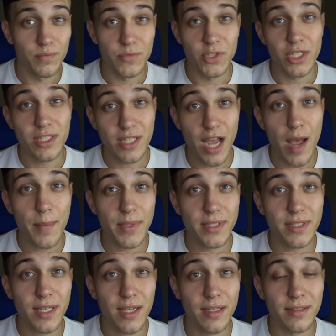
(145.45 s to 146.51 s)
just common
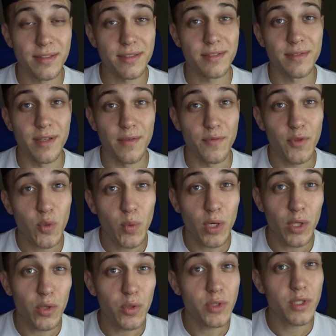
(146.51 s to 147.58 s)
sense, if you want
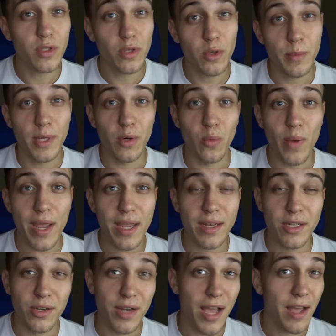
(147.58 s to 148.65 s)
to lose a little bit of weight and
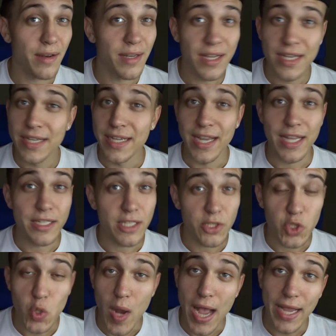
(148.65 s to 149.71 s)
you're not into
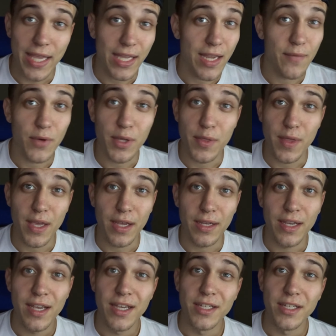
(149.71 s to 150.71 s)
tracking everything,